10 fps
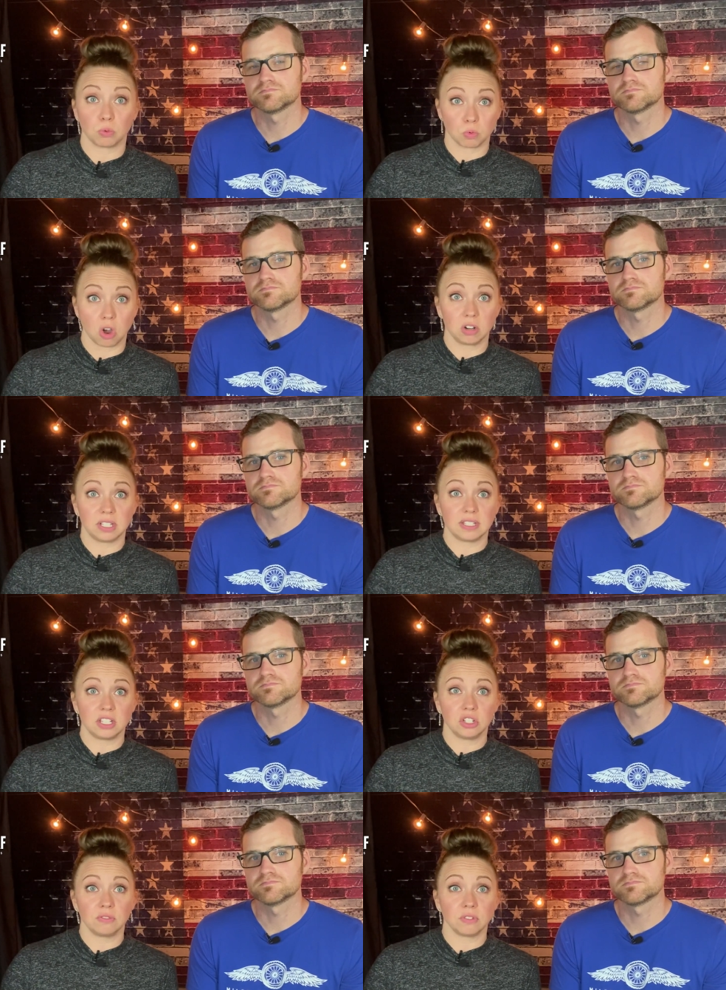Speaker 1: the wrong
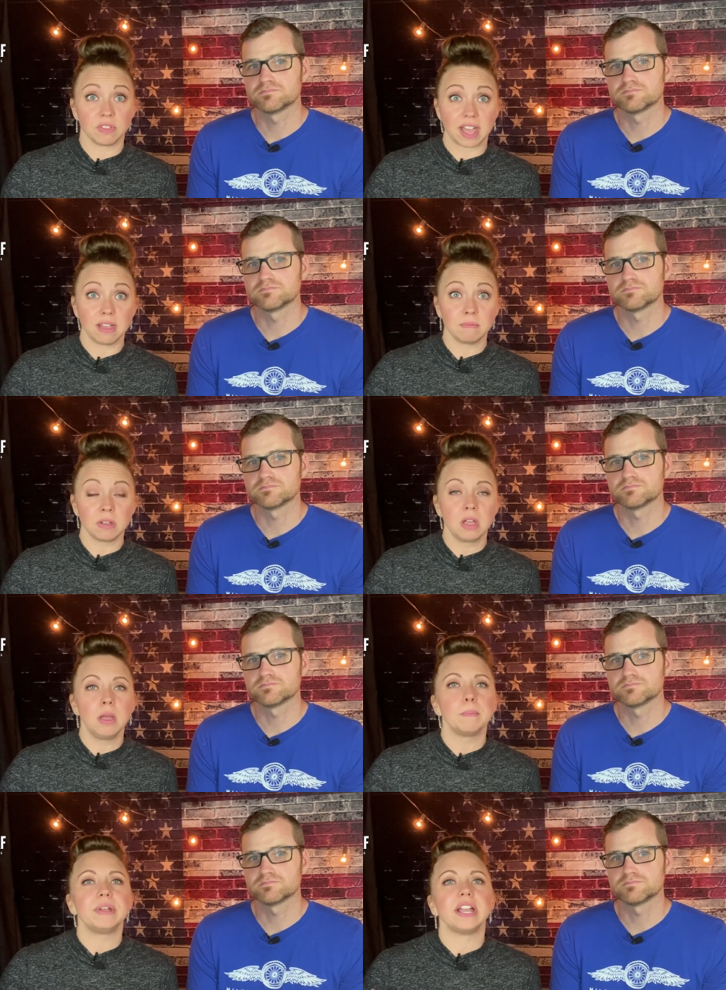decision for them,
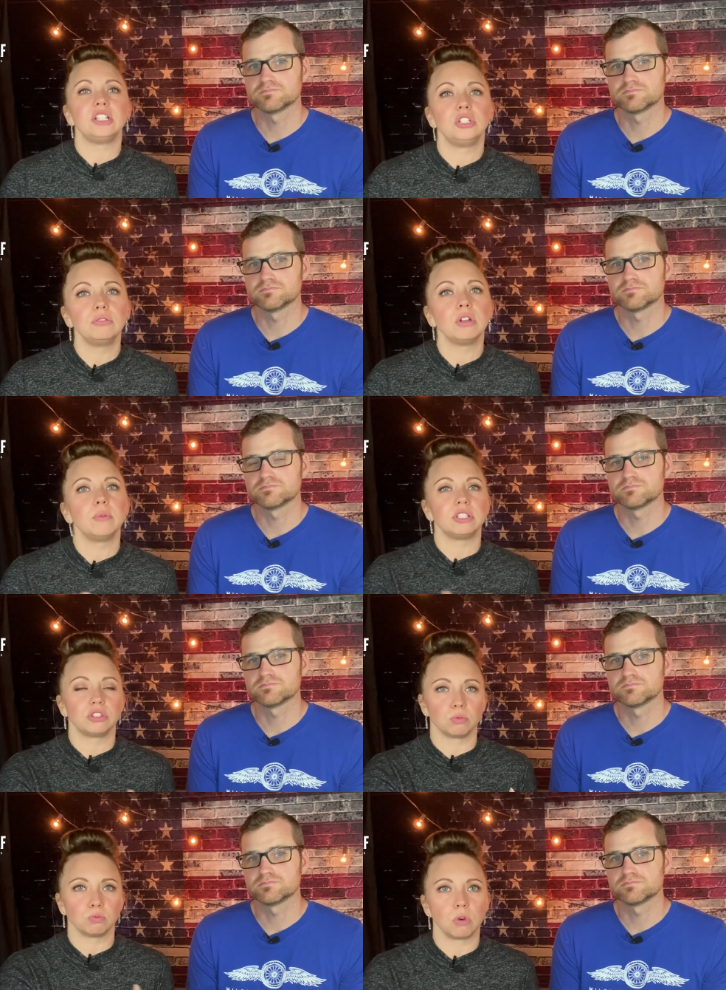but I do know it's
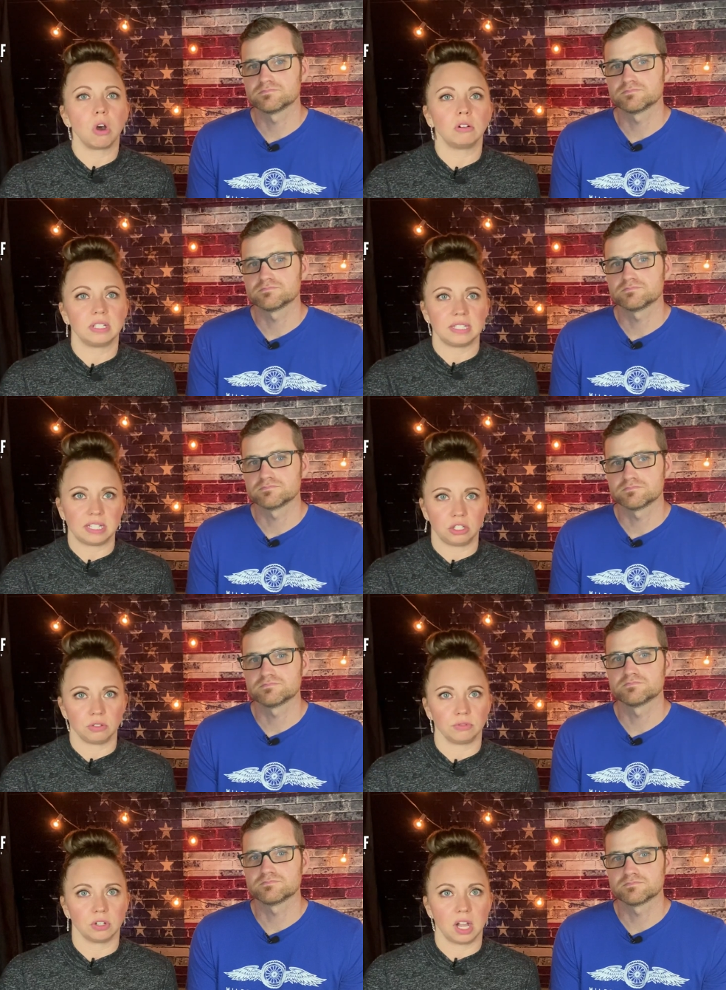the wrong
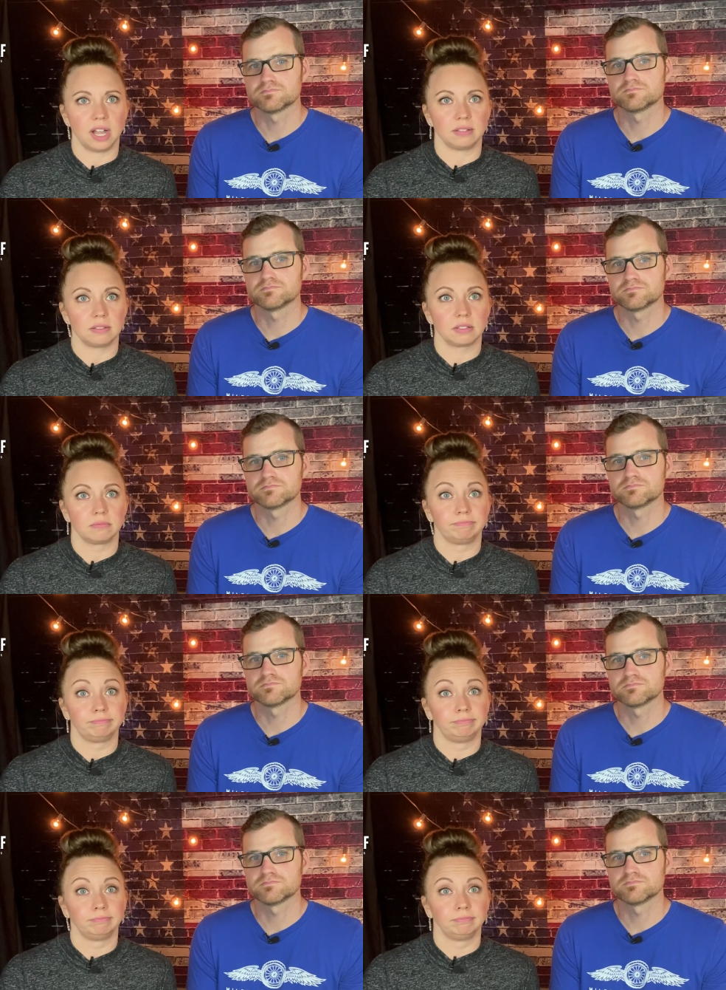decision for us.
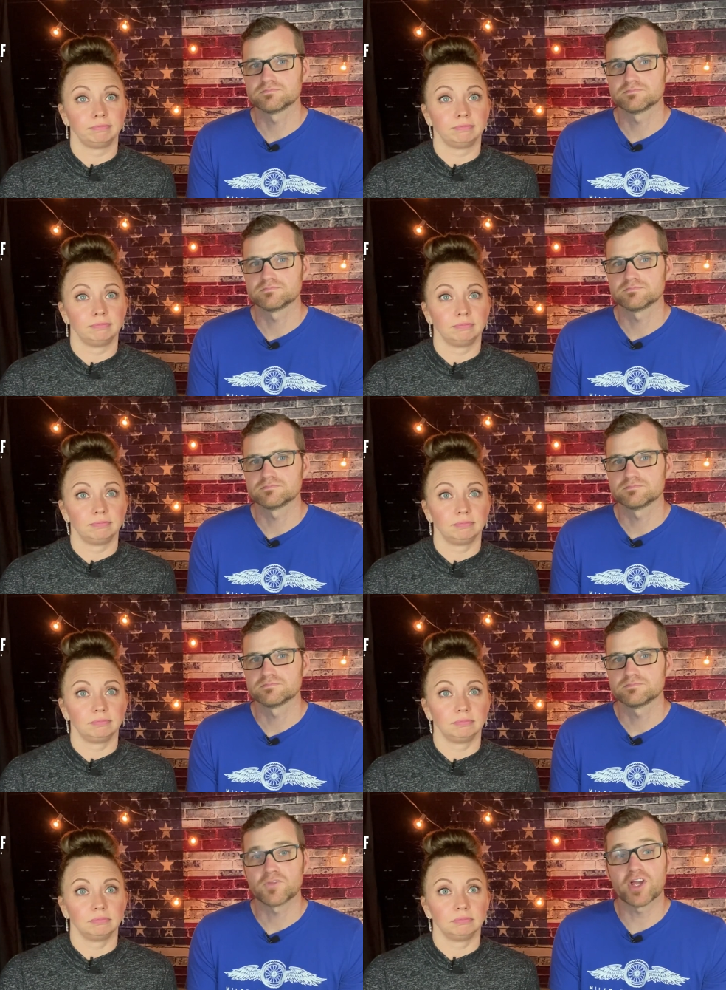
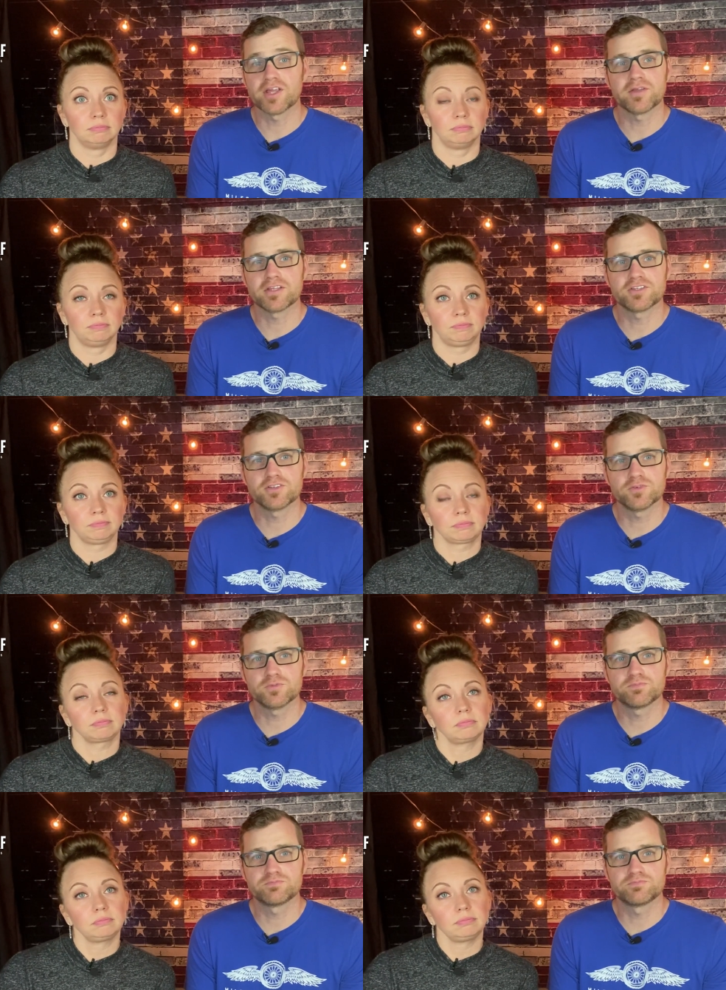
Speaker 2: Yeah, and
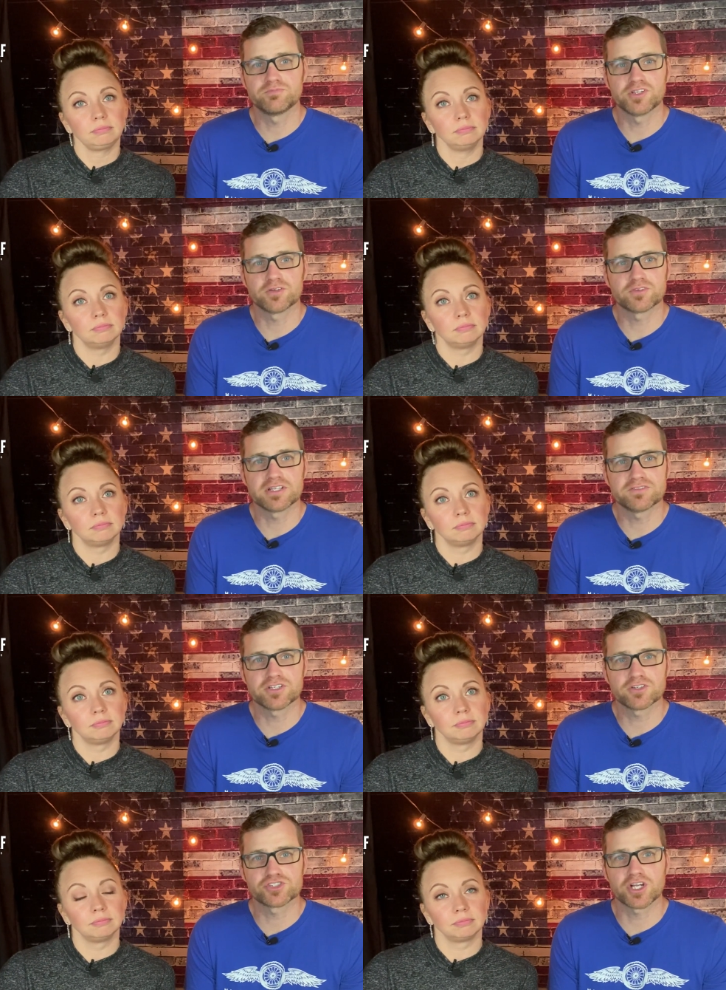you know,
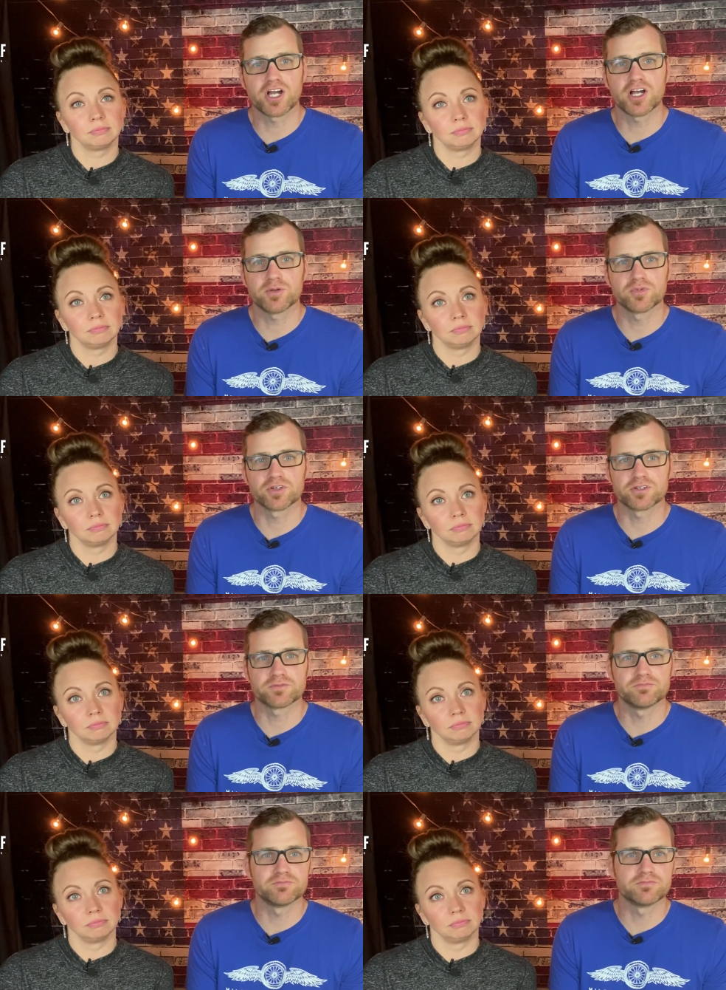leaving your job
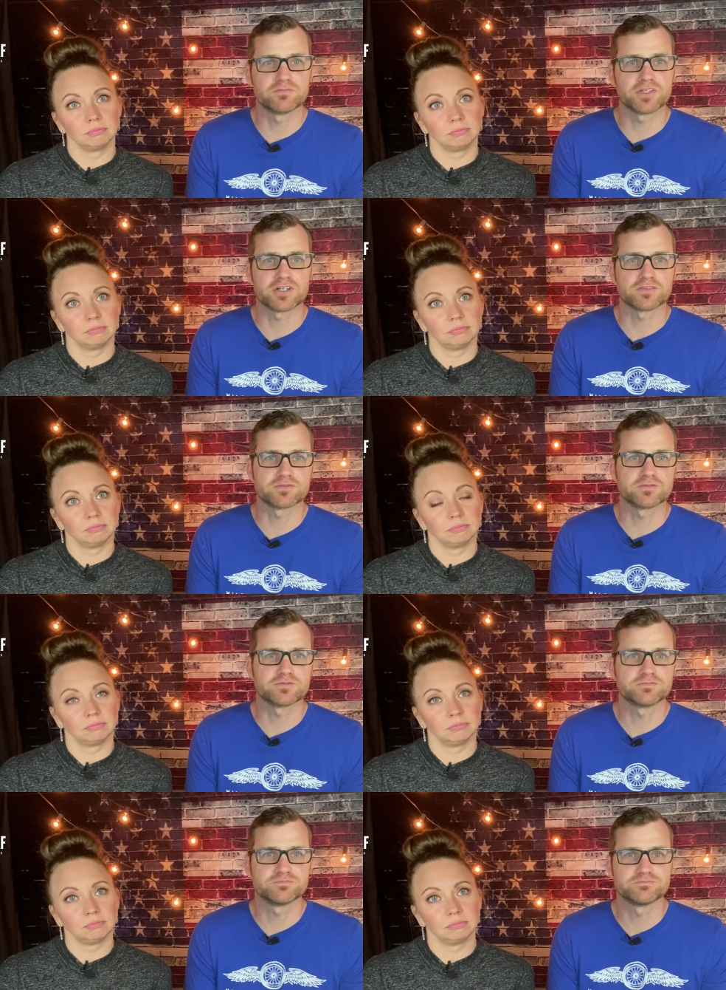or, you know,
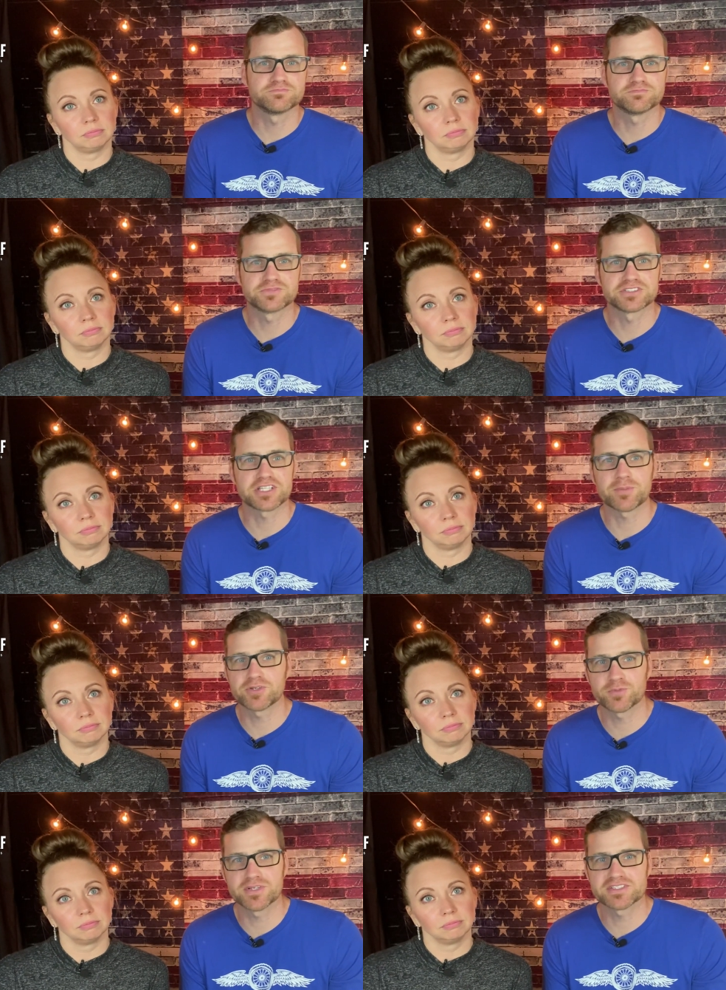
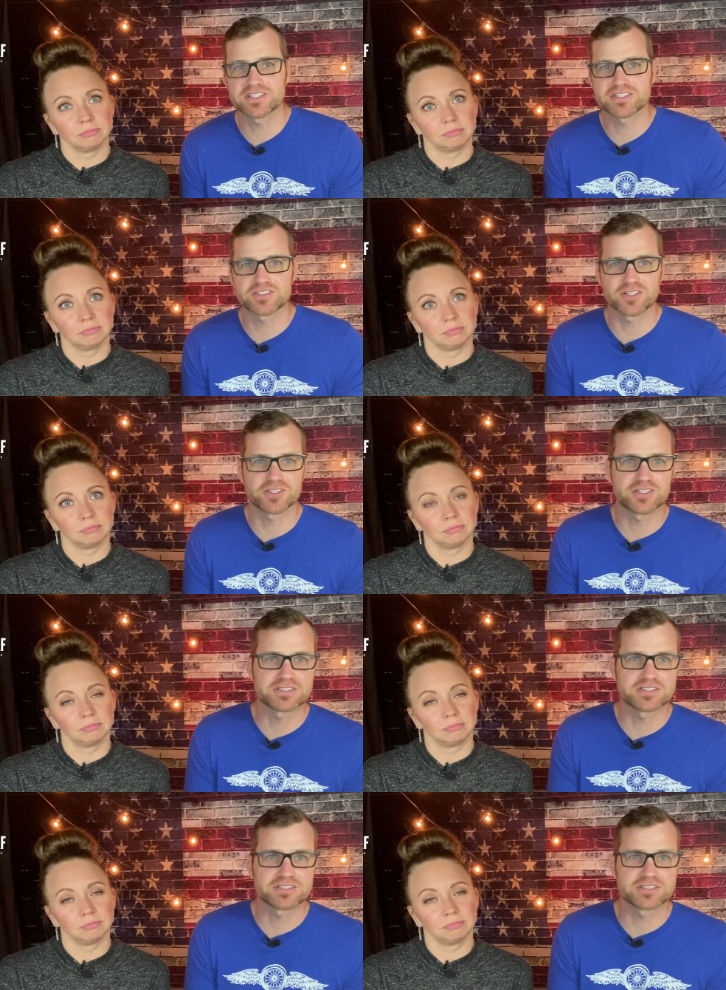stopping your business or